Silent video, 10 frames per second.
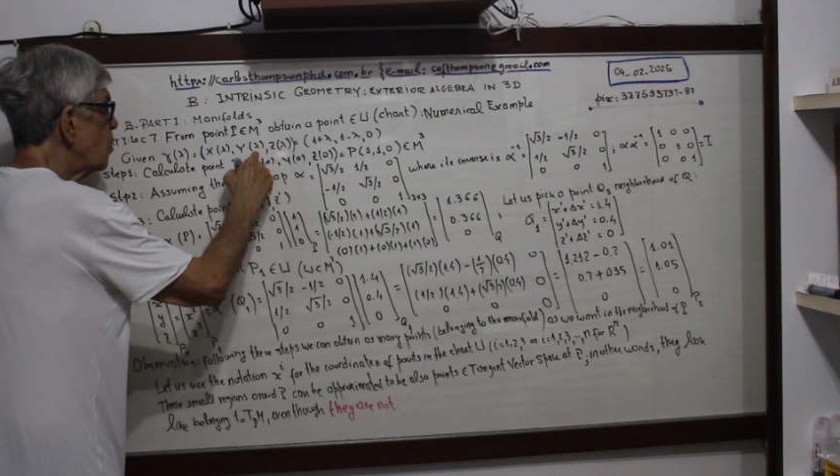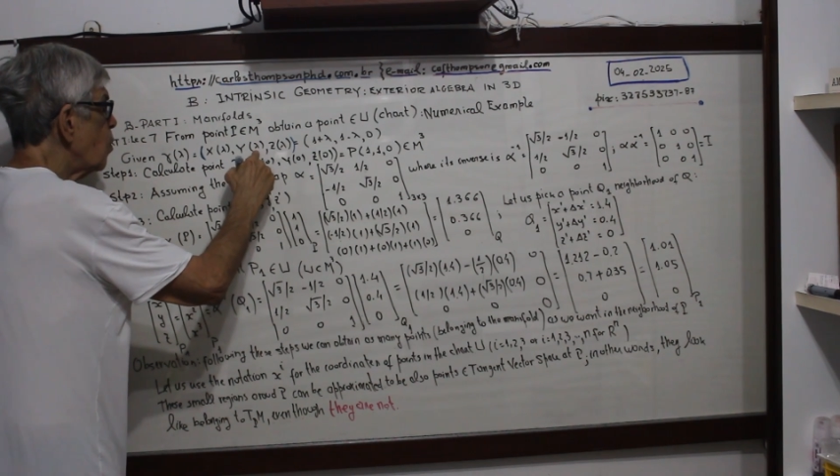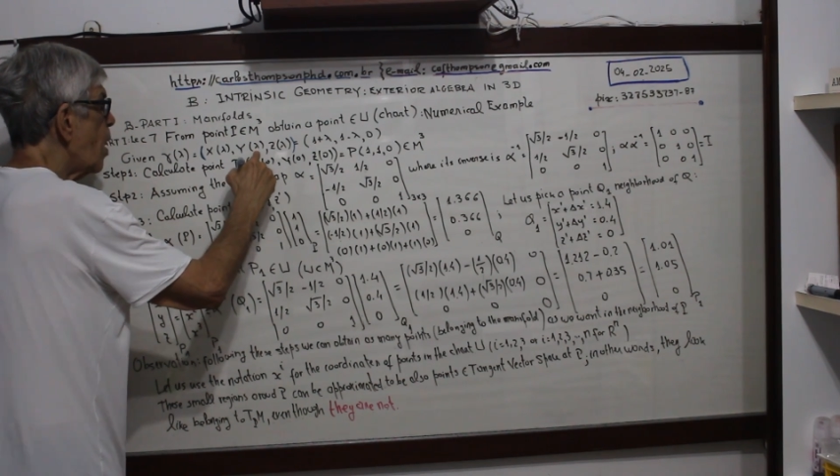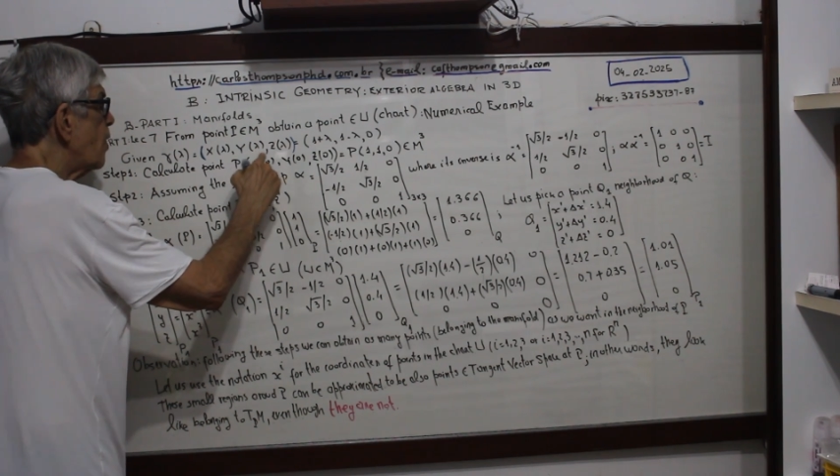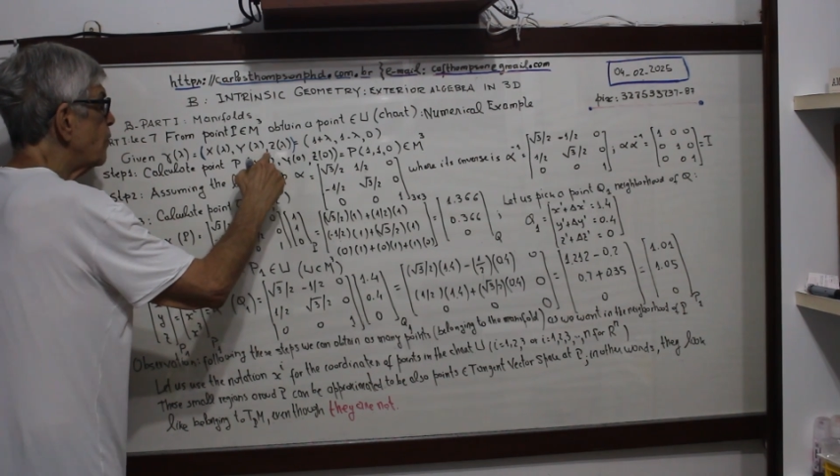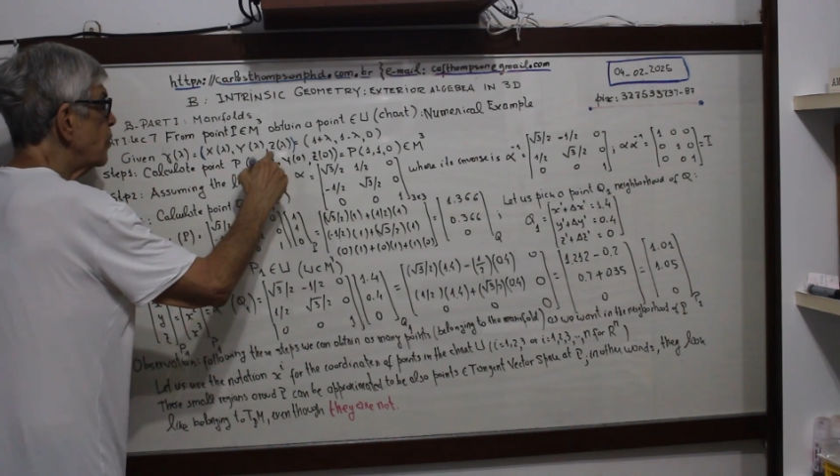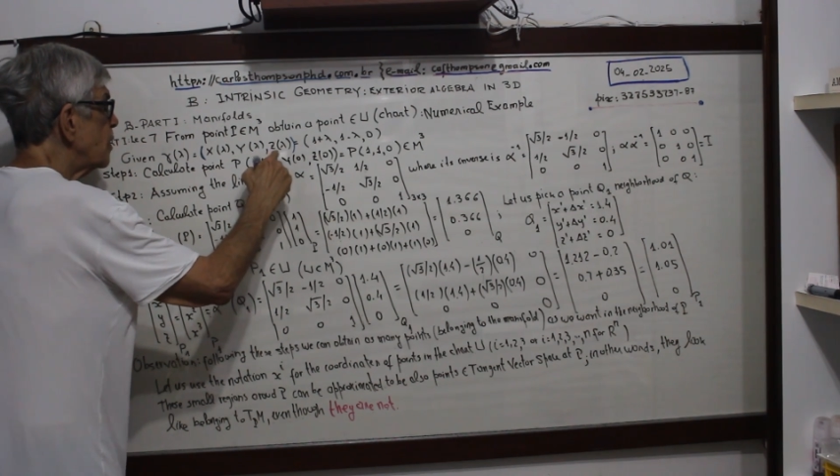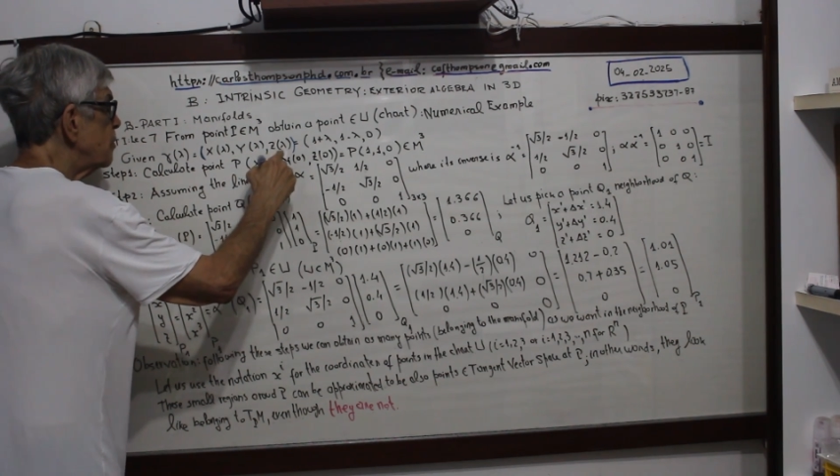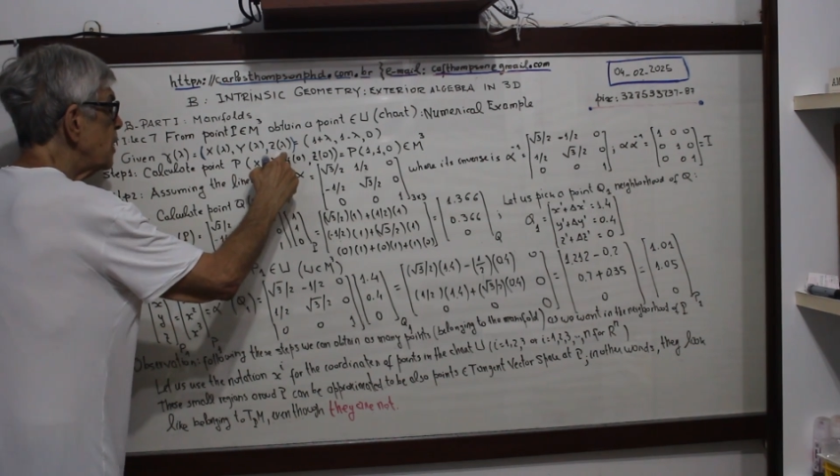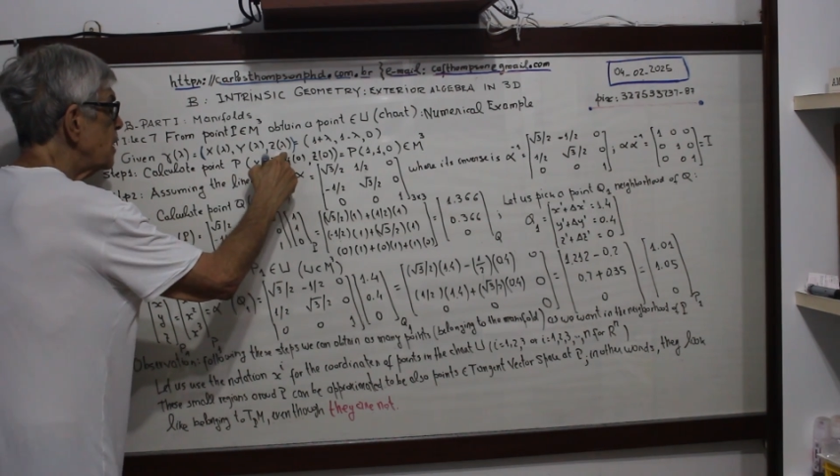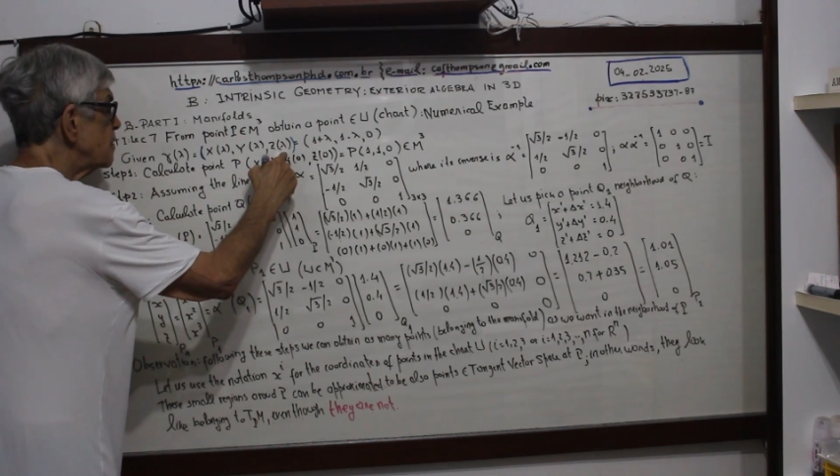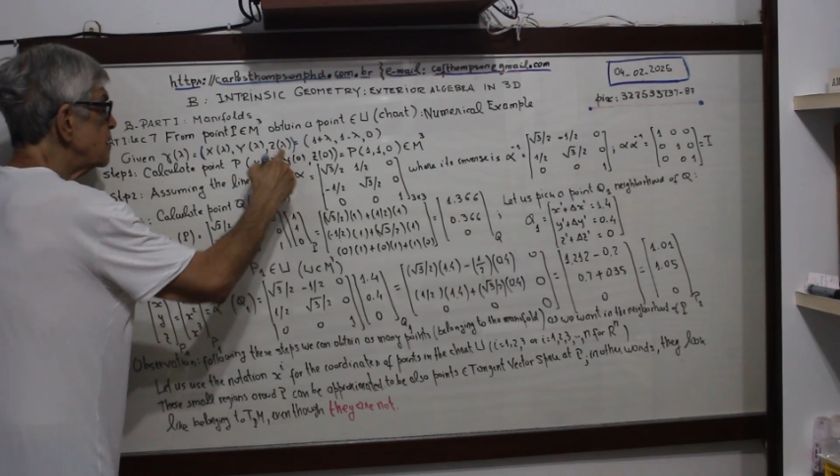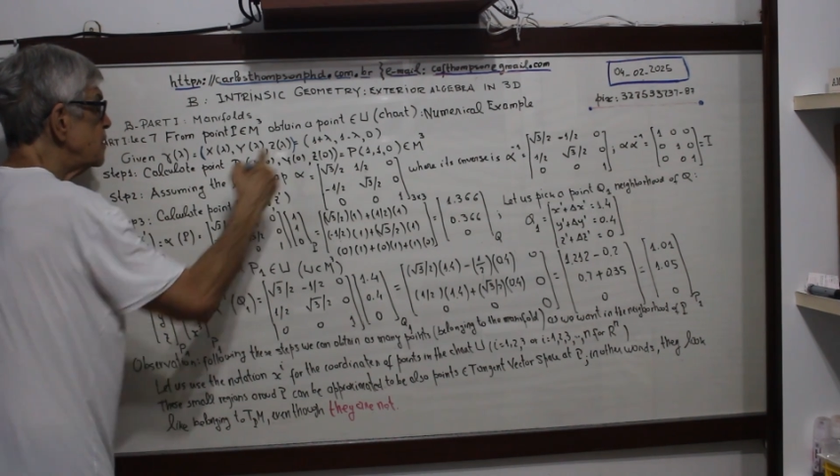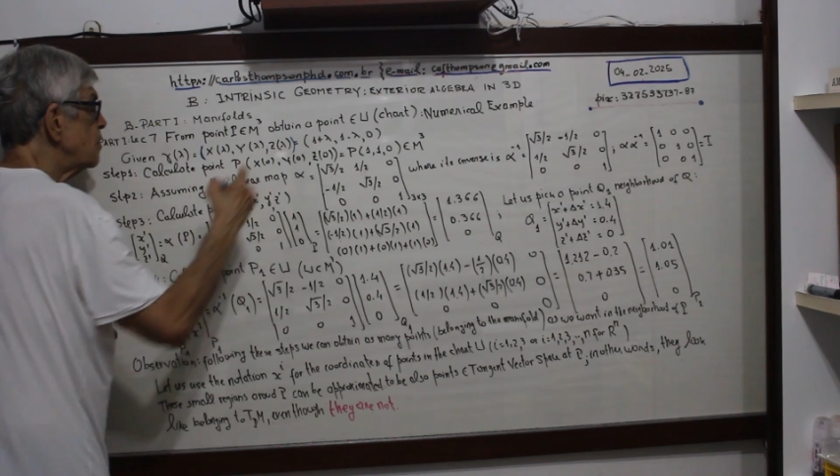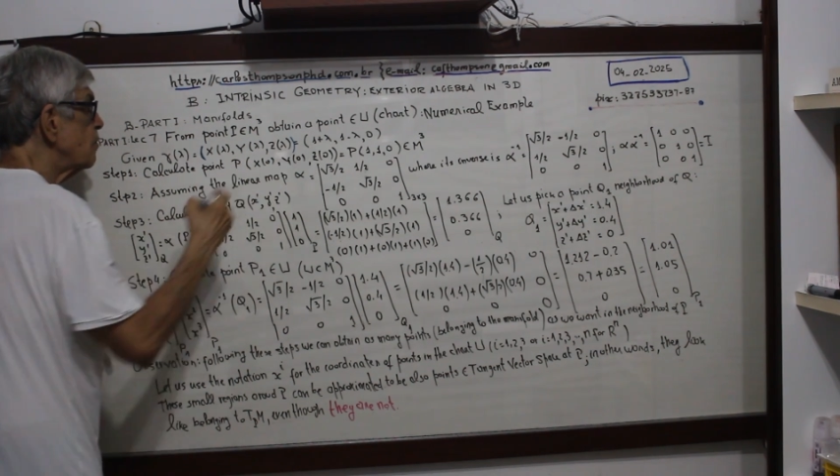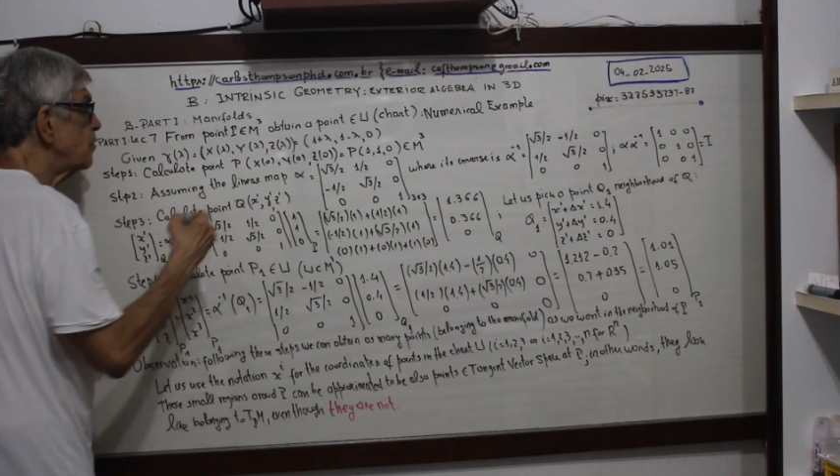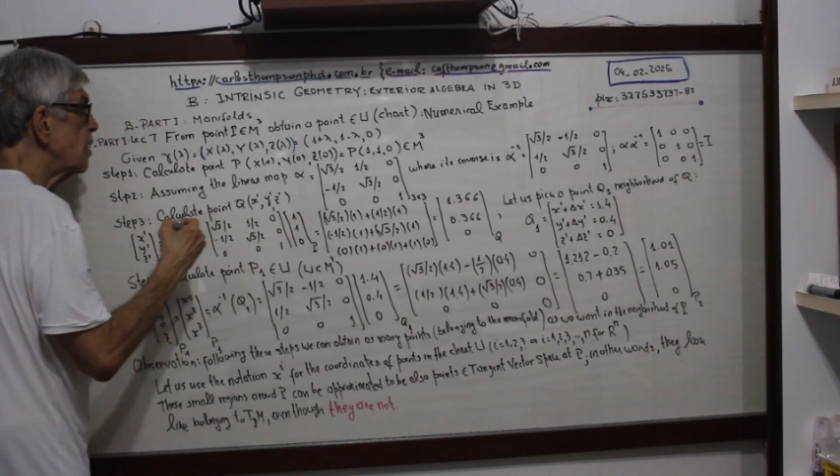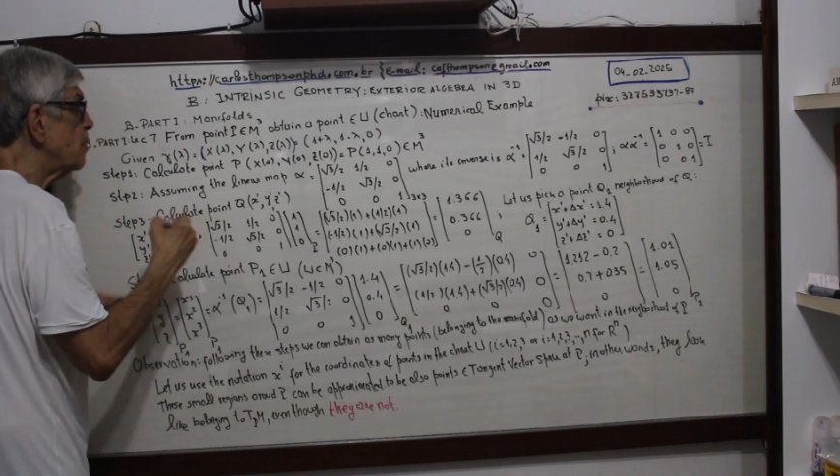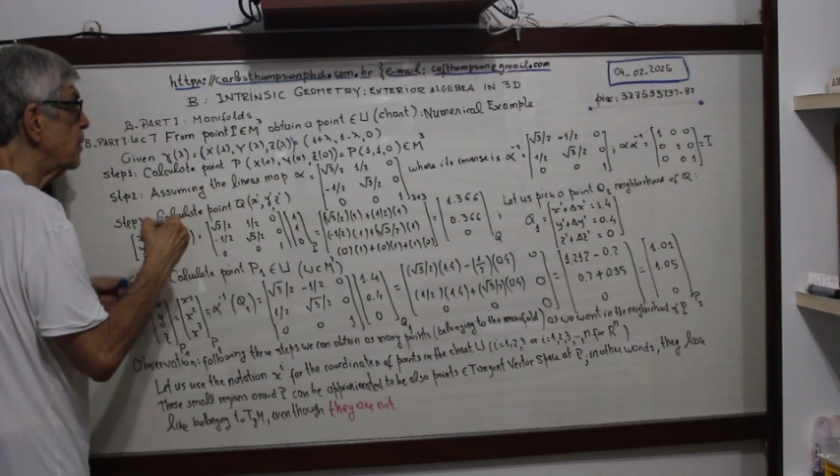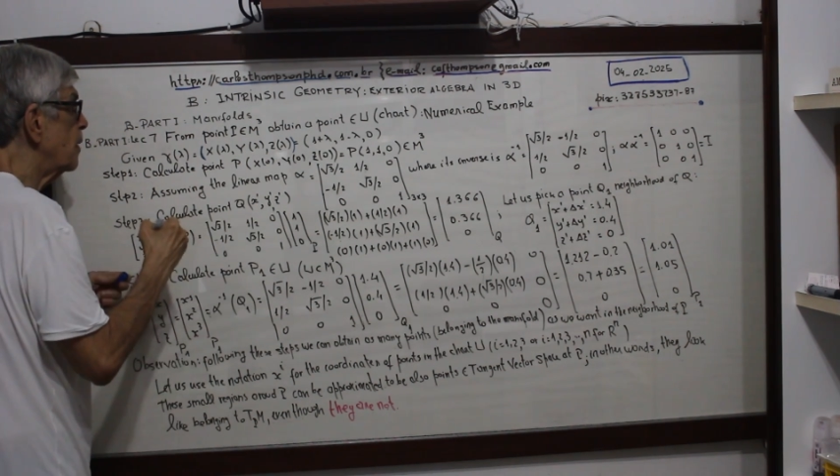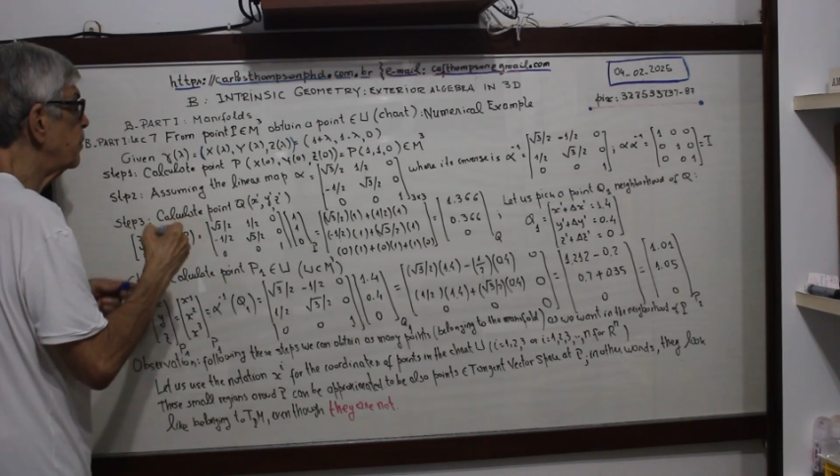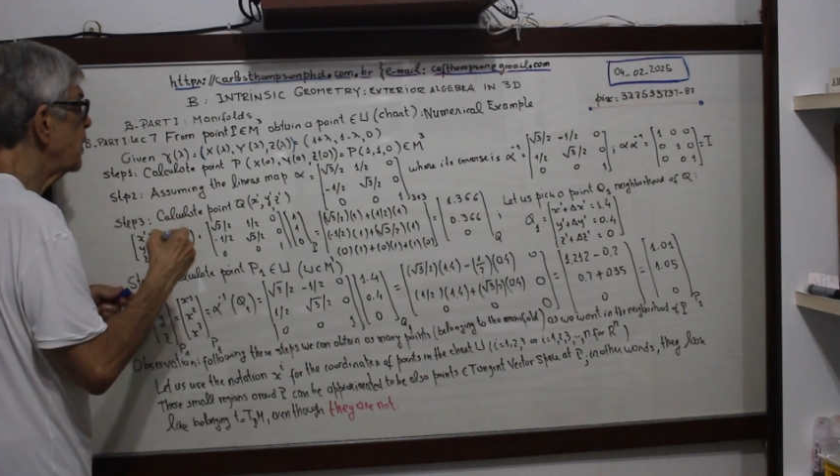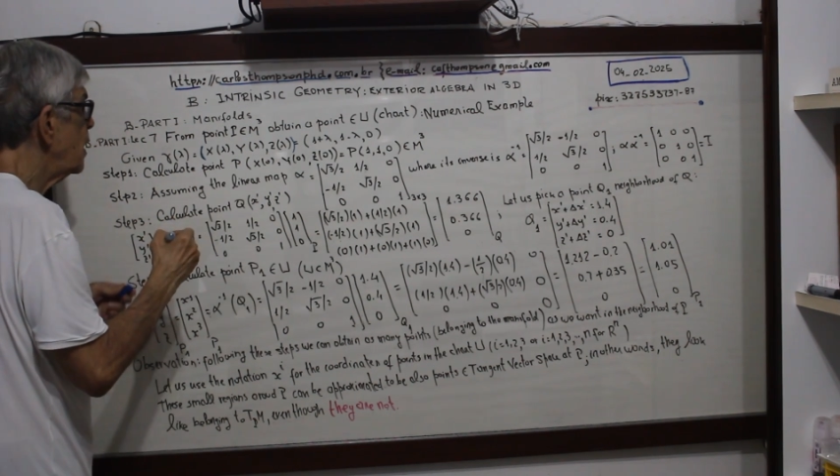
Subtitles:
Y of lambda, and Z of lambda.